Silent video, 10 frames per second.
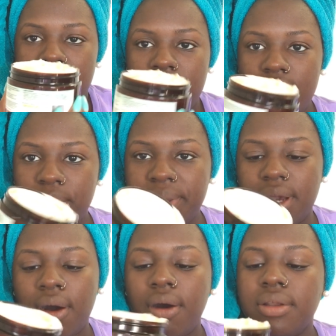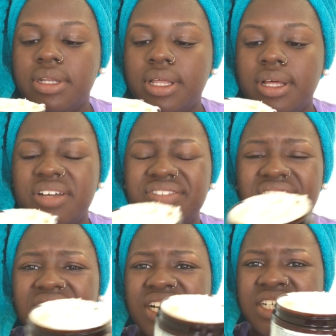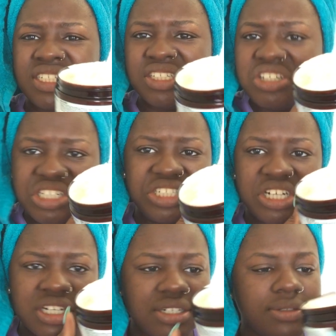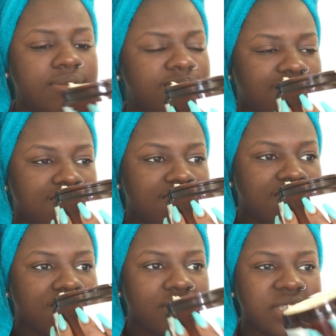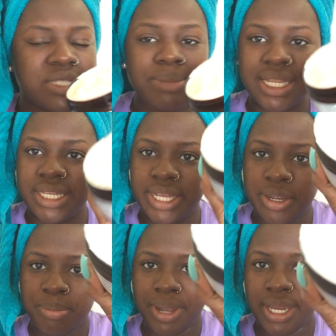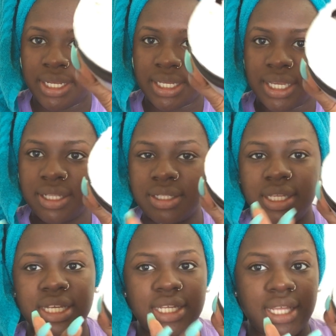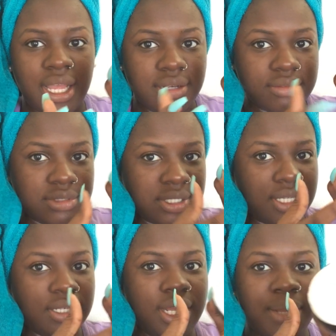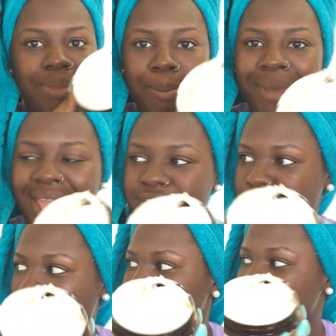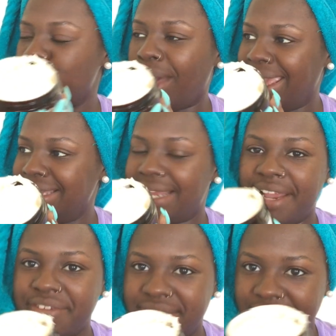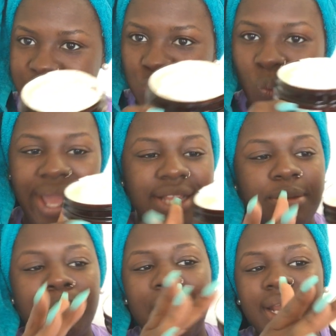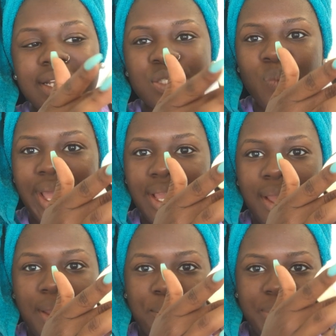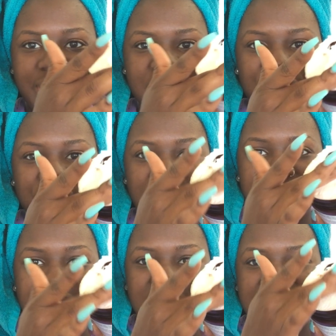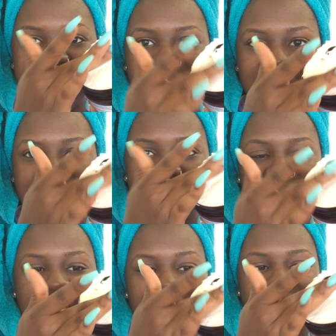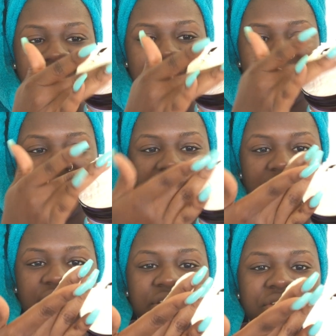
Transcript: Oh, we all love a good smelling hair product, and my backdrop is white. Everything's white. The product is white, but it's really thick and